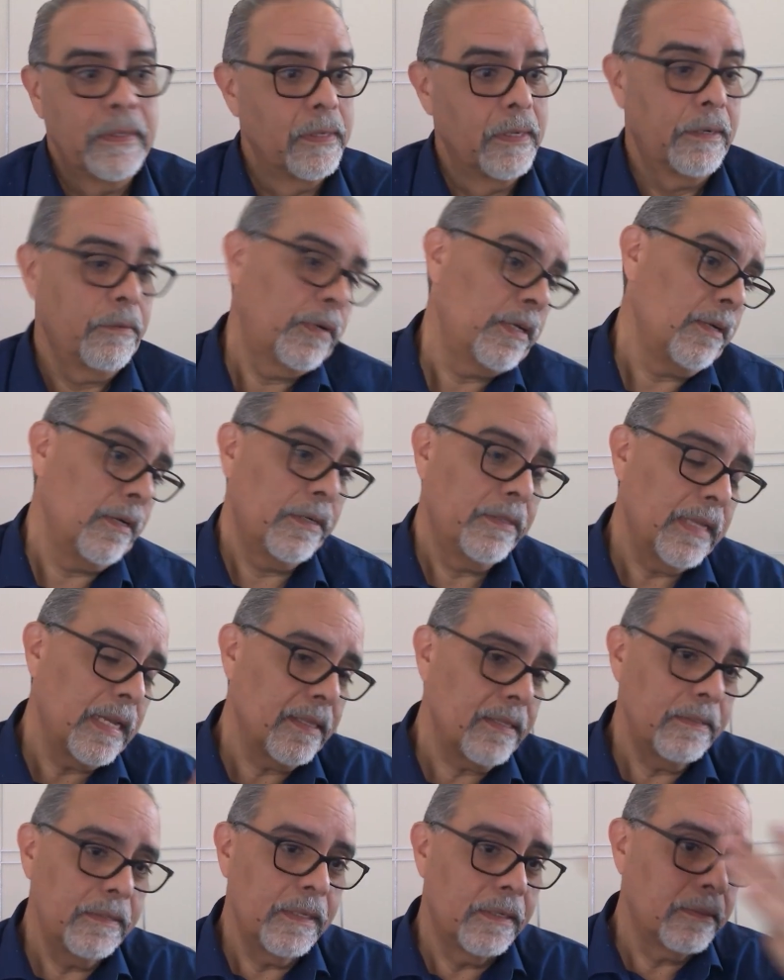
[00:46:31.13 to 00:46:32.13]
Well, we learned
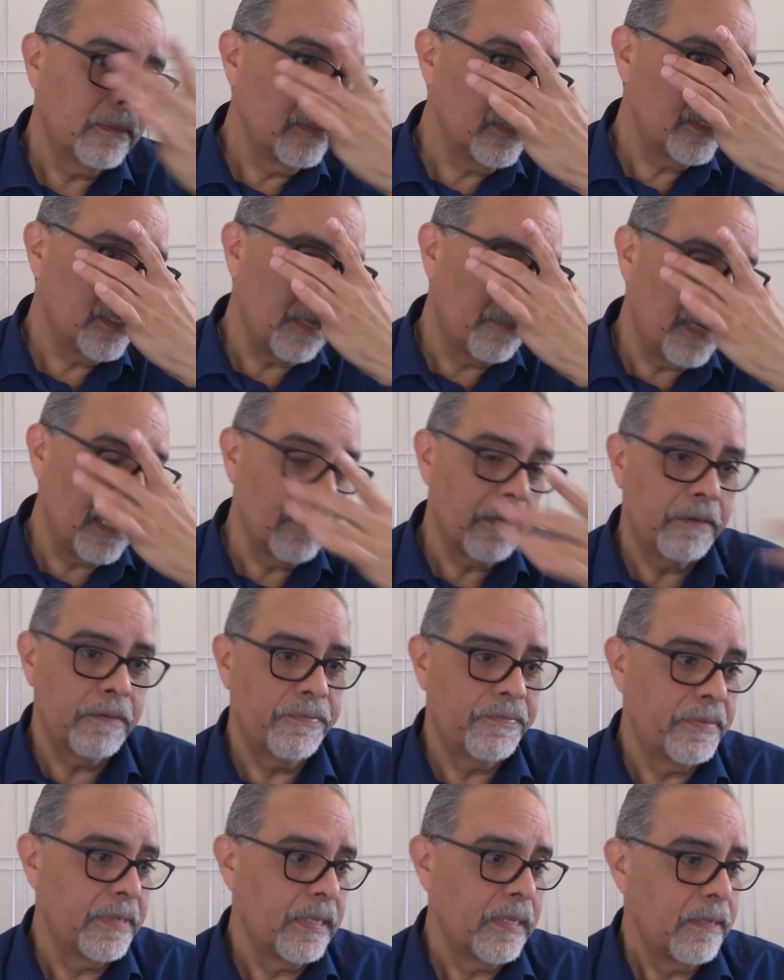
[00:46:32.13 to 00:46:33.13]
that this amount
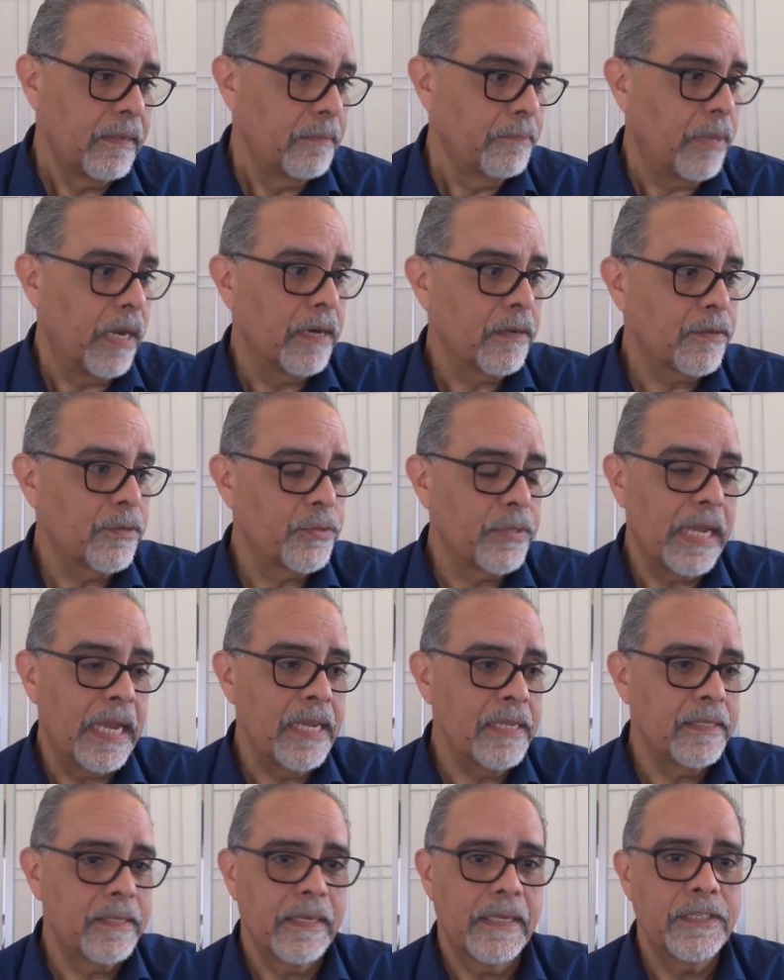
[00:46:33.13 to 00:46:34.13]
of particle
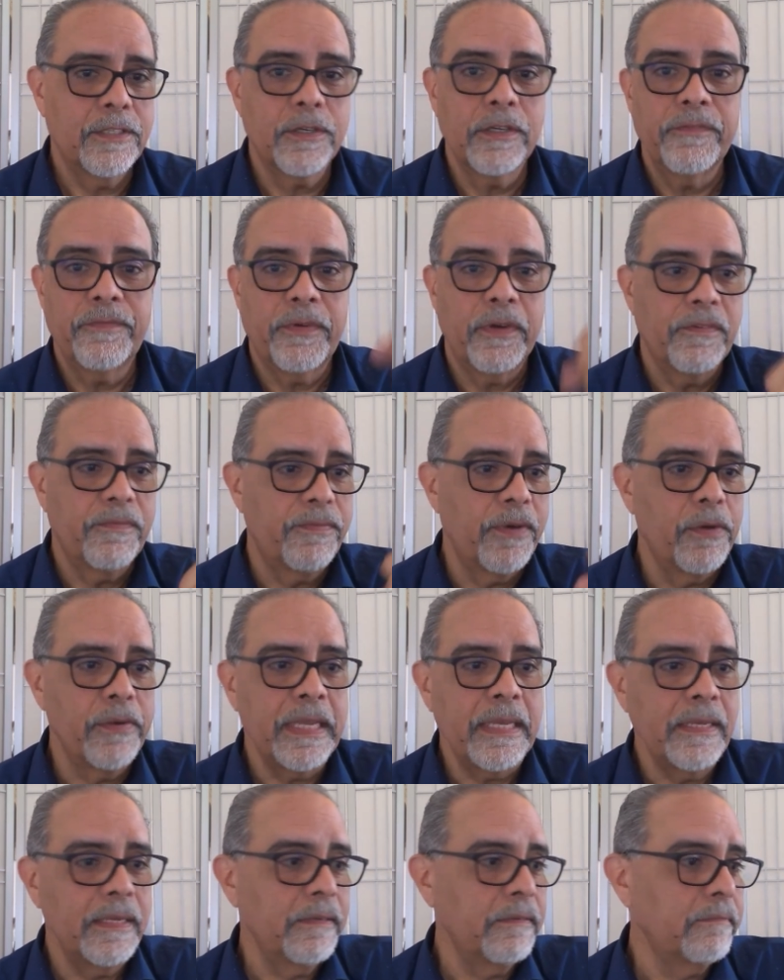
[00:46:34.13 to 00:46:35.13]
size is good for
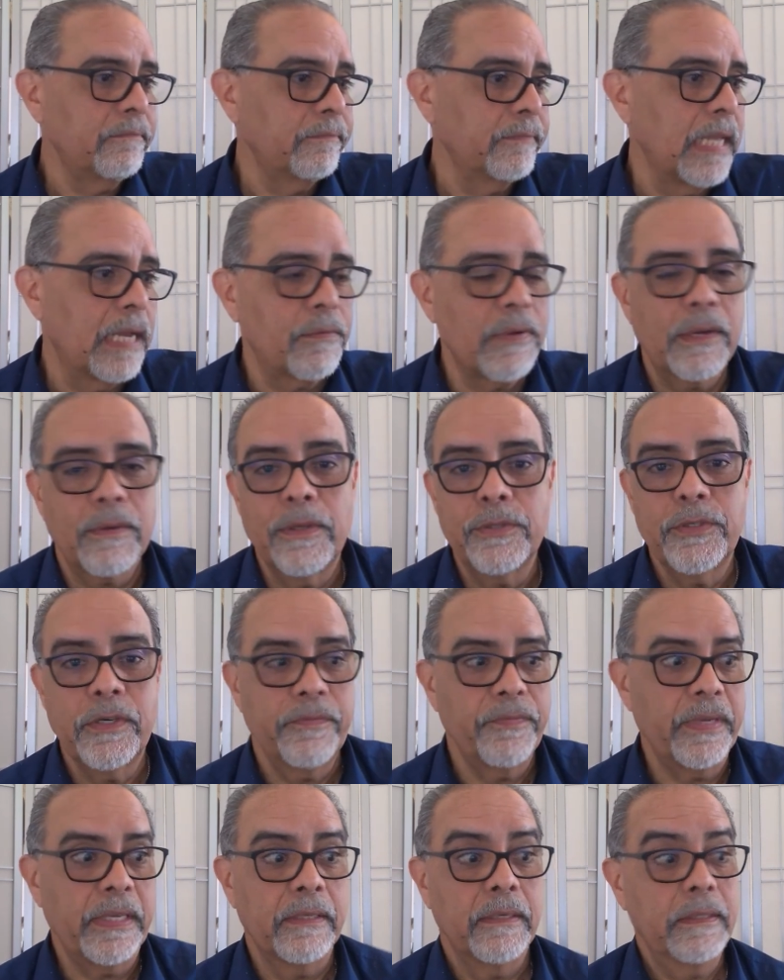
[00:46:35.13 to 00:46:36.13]
floating aquaculture
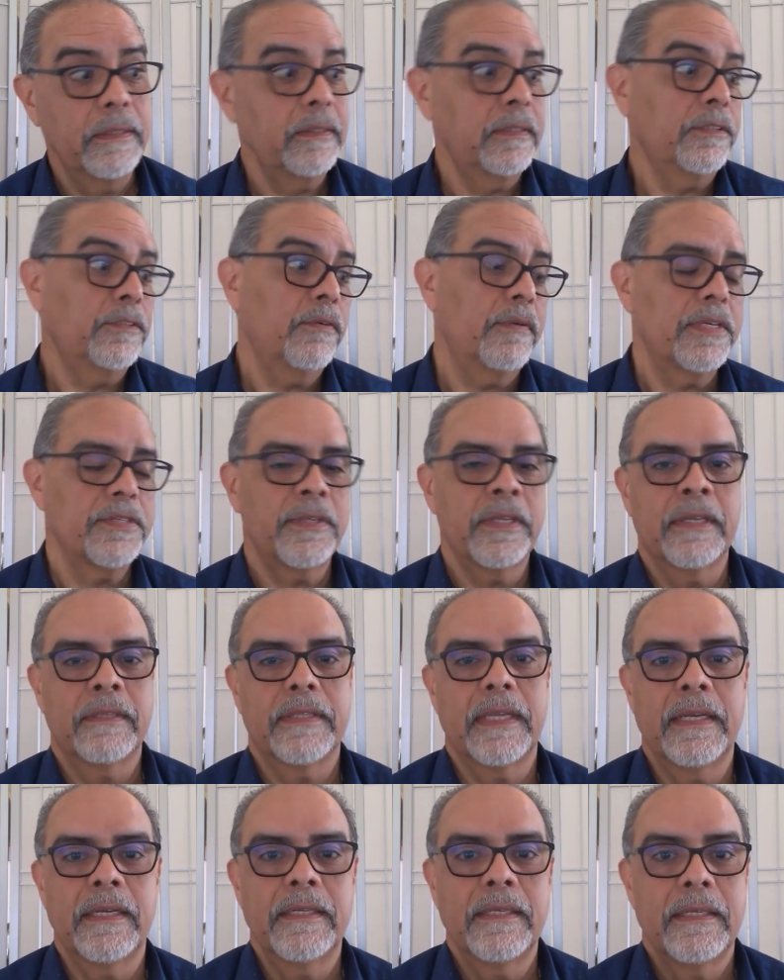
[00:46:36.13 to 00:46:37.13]
feed. Oh, interesting on
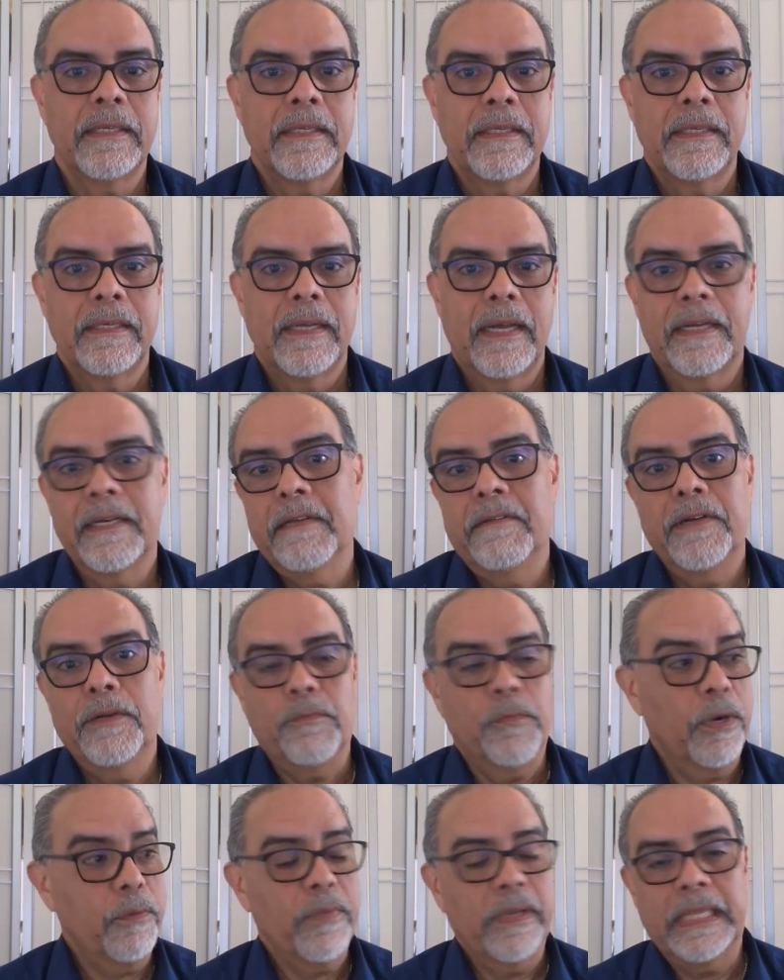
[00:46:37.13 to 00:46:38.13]
that. I didn't
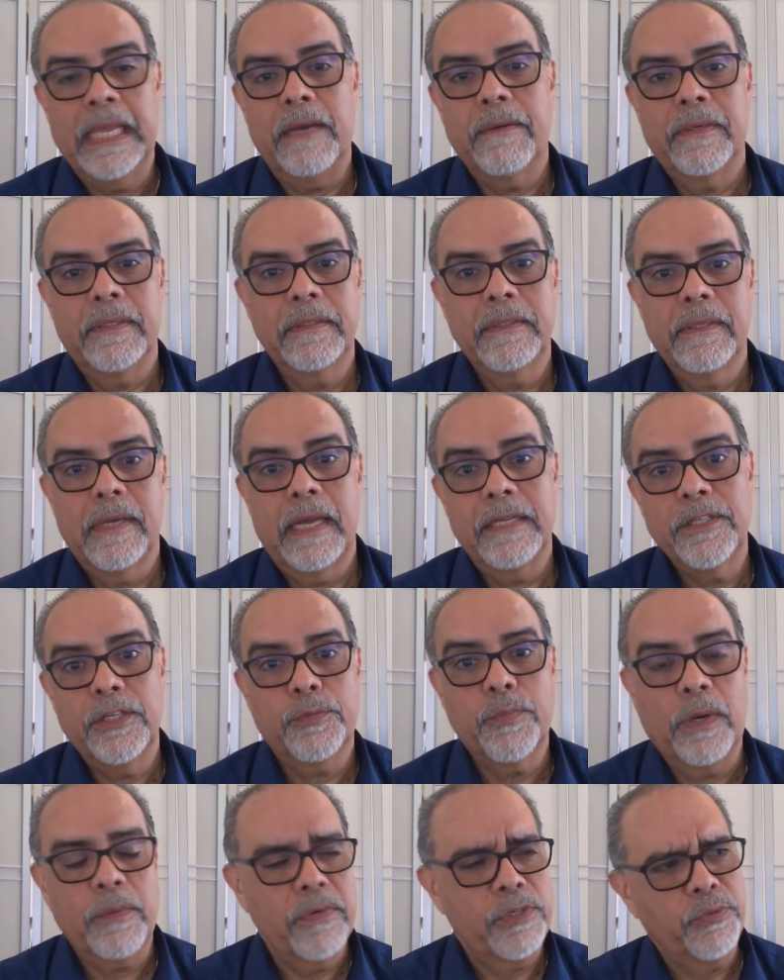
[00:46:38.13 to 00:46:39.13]
work with that one. I just
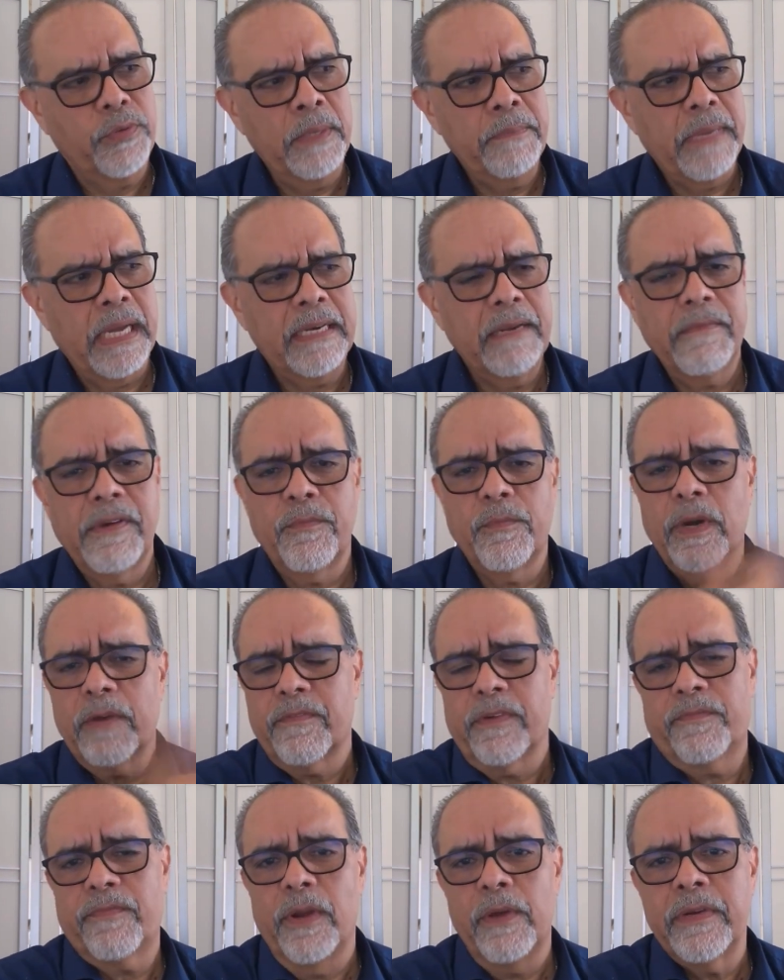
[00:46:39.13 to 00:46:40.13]
work with shrimp. I never worked
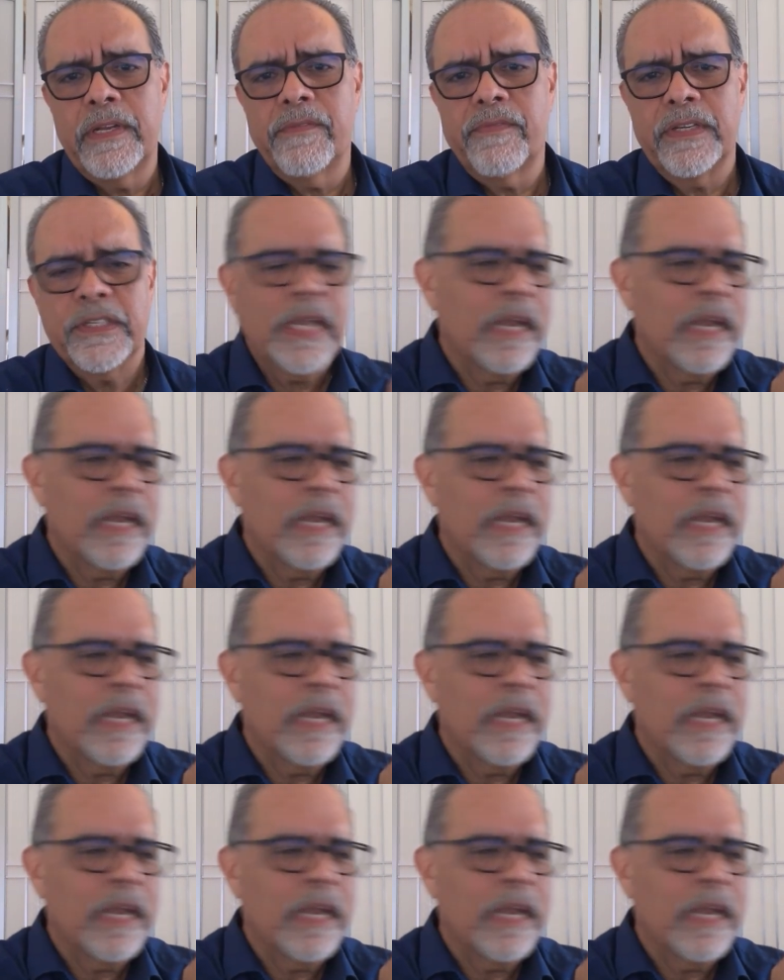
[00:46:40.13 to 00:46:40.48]
with floating fish.